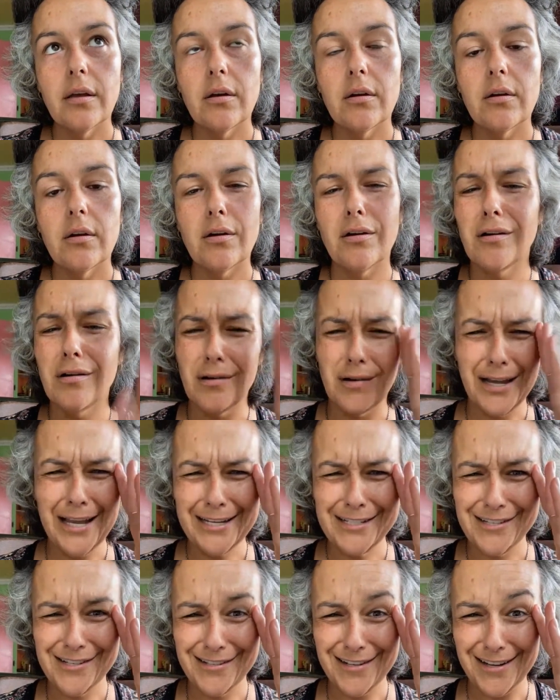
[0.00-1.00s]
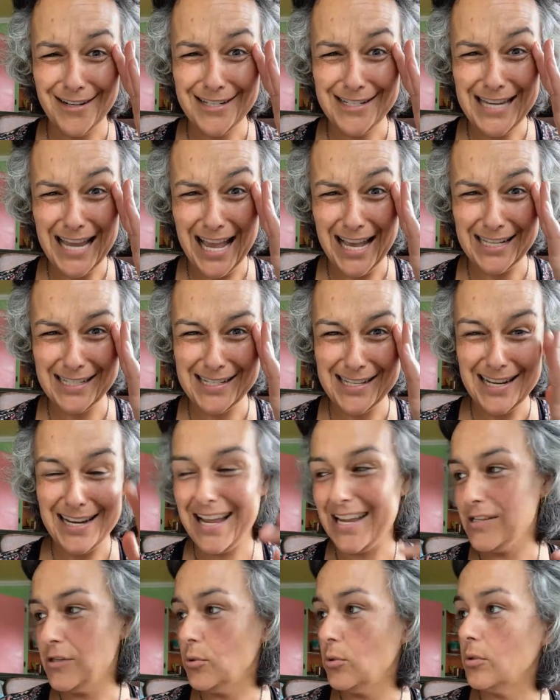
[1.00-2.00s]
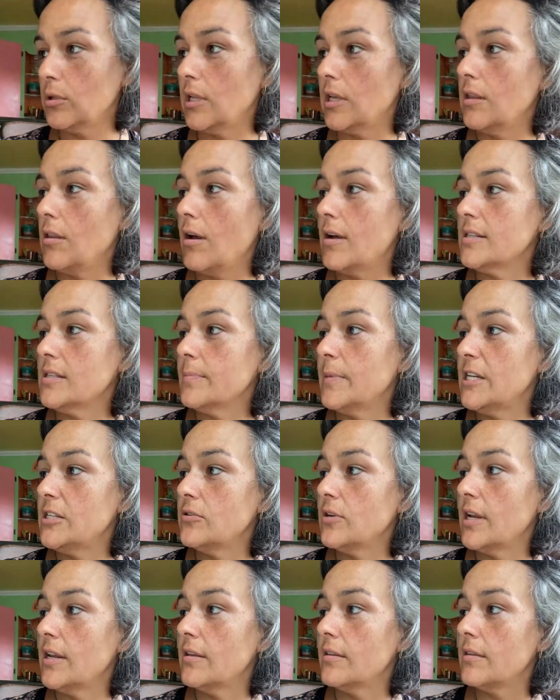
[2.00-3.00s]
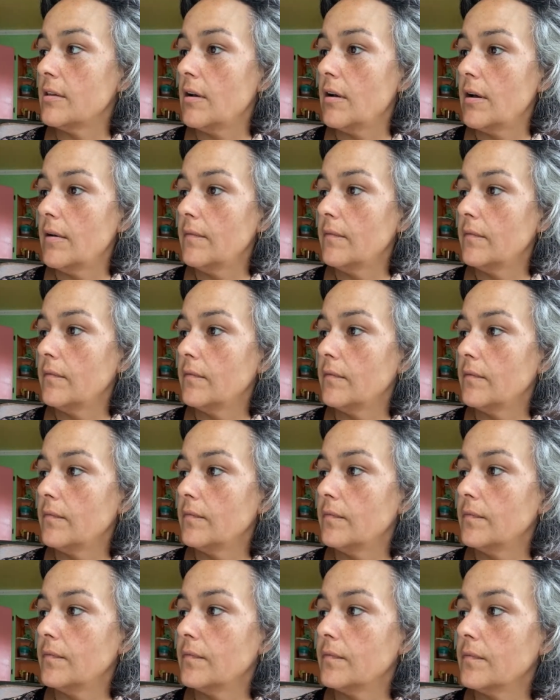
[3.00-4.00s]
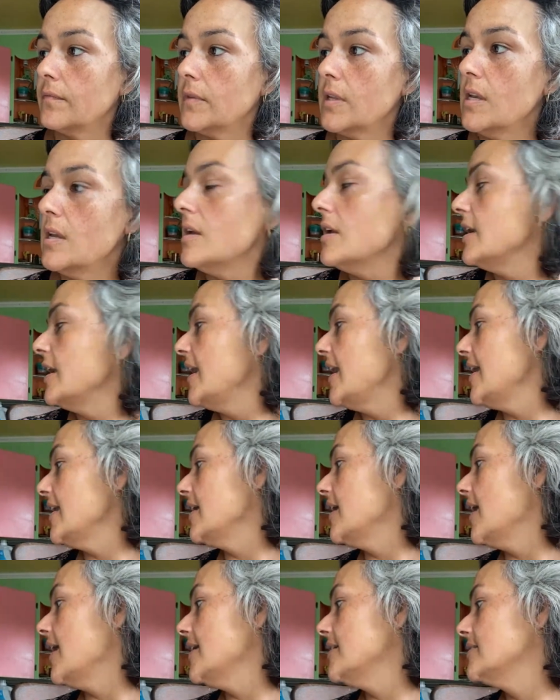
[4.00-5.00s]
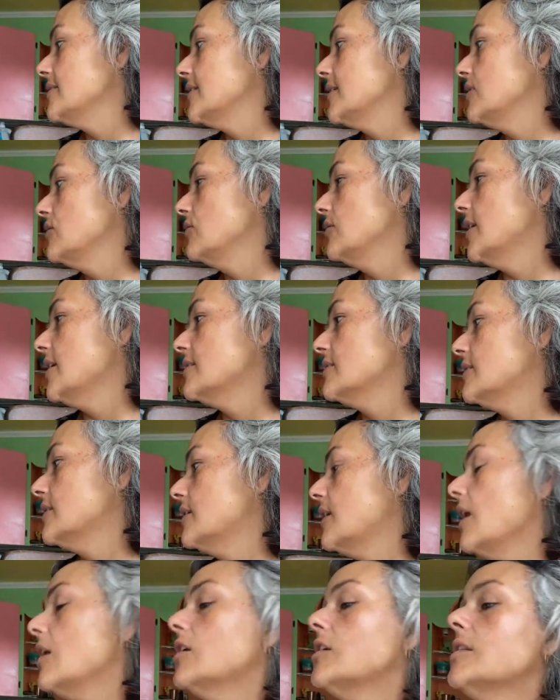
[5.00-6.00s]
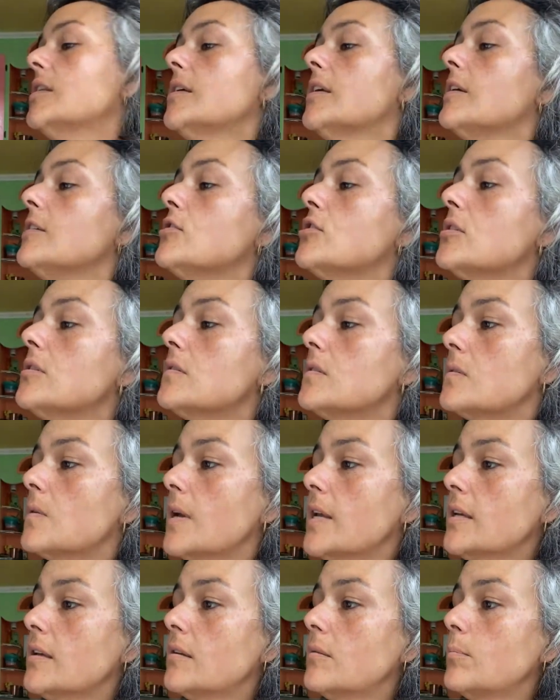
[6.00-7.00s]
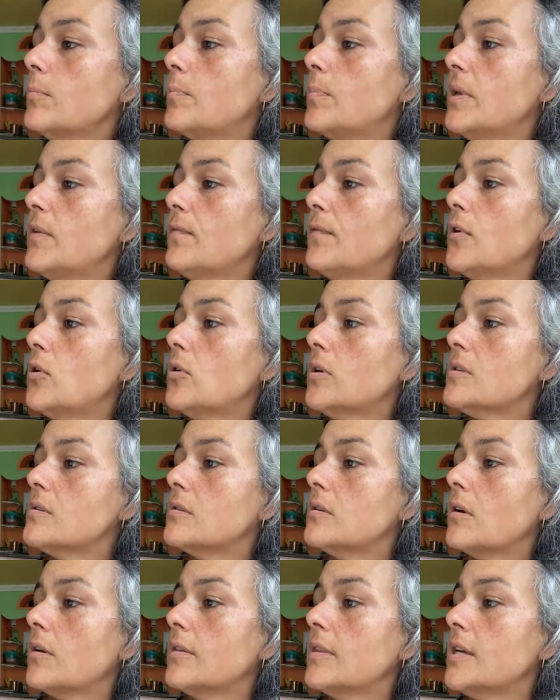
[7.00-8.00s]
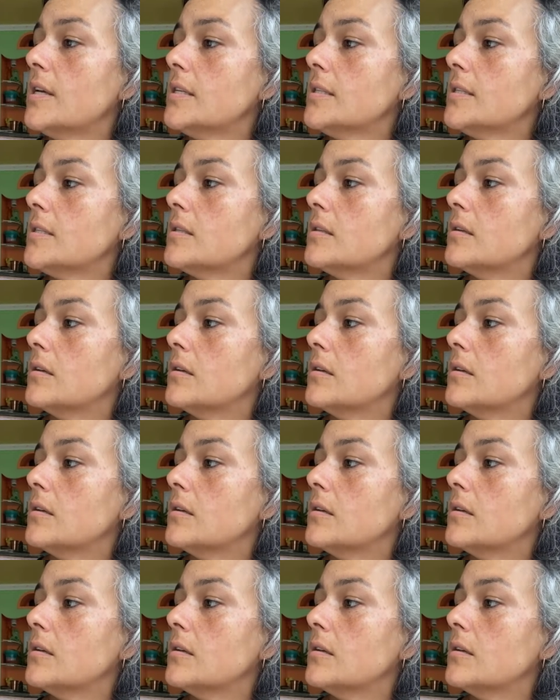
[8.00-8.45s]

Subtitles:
Oh, I just got a text and I totally lost my train of thought. Hey guys, can you guys get out of the kitchen so I can be focused on this?